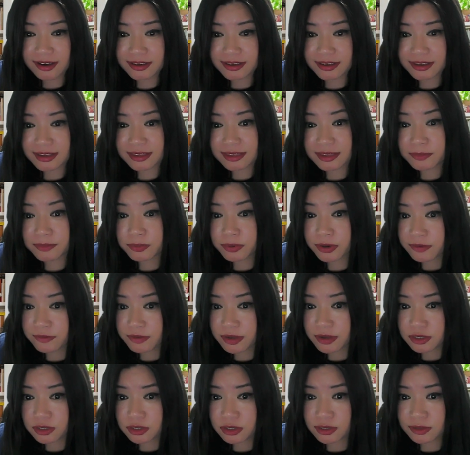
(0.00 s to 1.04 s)
In the
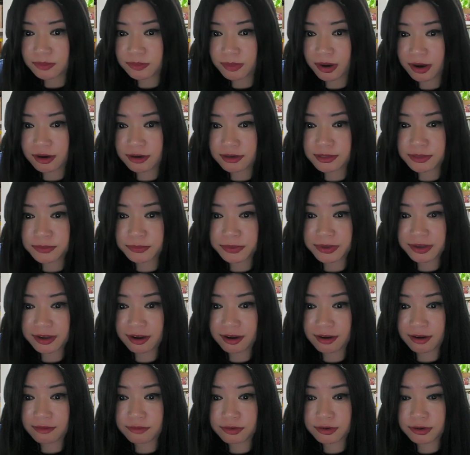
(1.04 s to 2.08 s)
previous 2 parts, we
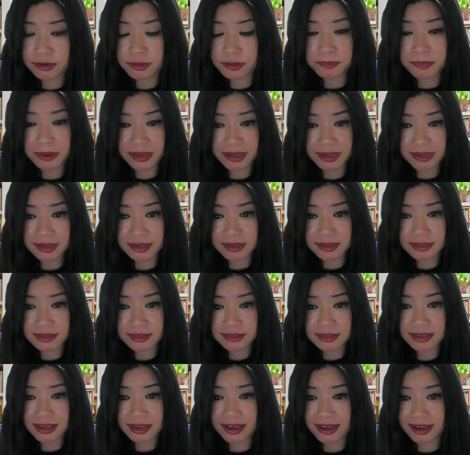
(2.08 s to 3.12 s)
covered
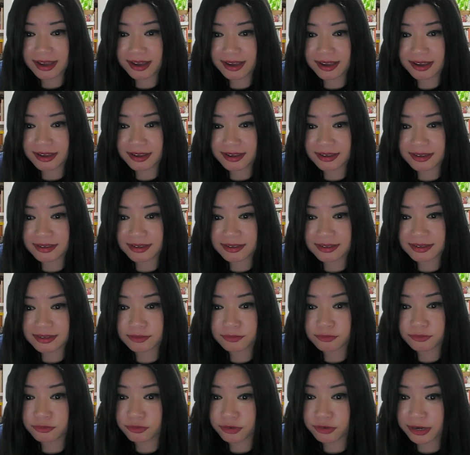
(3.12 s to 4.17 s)
paid and
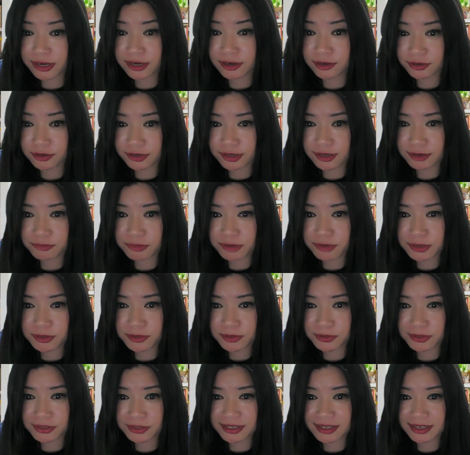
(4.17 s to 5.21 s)
free learning
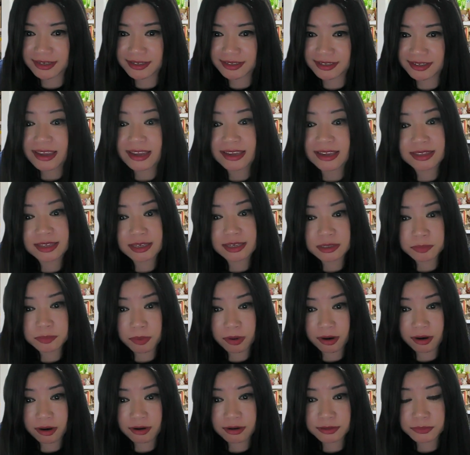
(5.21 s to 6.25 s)
resources. In this
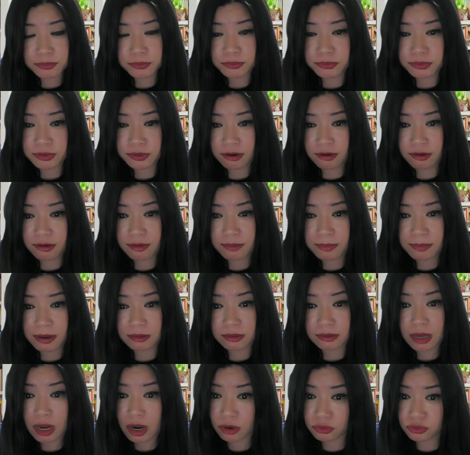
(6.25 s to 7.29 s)
part, we'll talk about
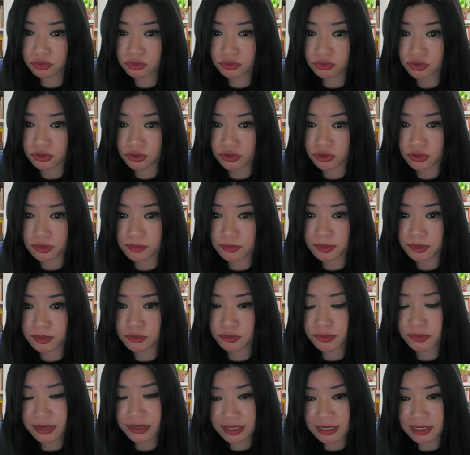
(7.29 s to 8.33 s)
how to choose
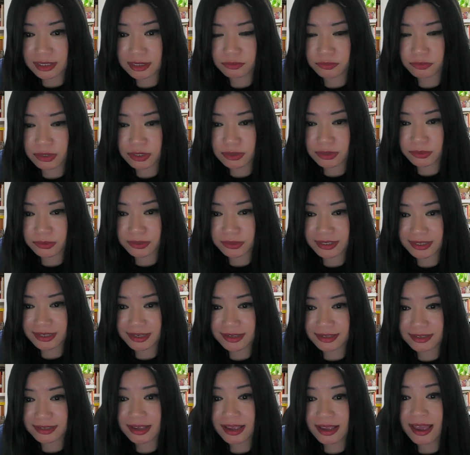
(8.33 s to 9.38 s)
between these
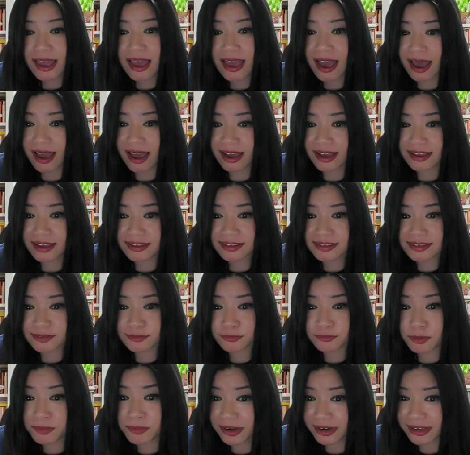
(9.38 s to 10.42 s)
resources and
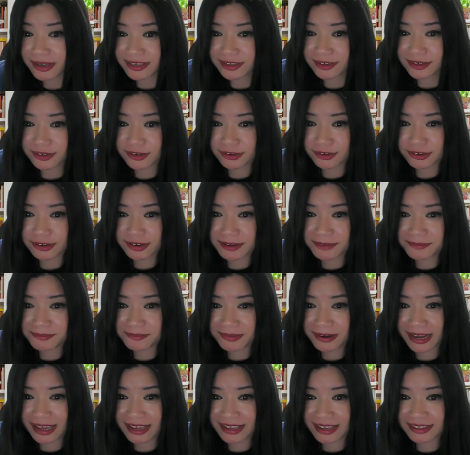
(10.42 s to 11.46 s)
formulate a learning
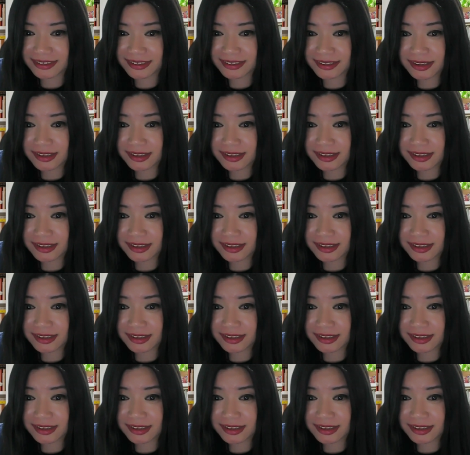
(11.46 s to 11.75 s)
plan.